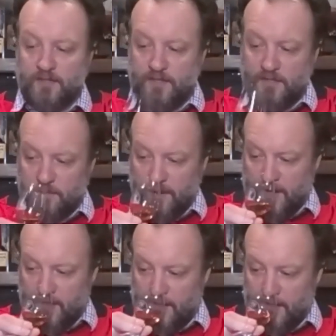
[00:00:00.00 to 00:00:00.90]

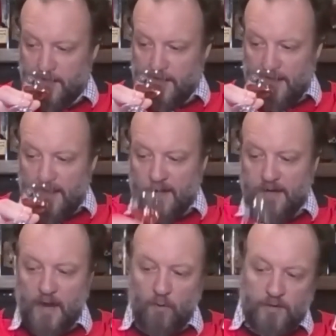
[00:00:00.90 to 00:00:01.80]
dissipated, and
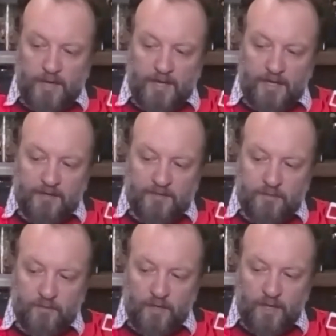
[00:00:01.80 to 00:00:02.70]
now we're getting
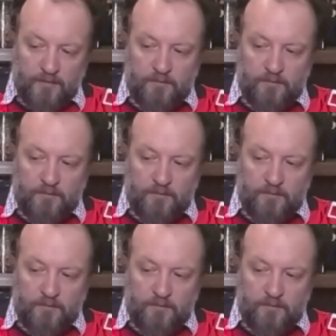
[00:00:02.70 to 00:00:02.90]
into like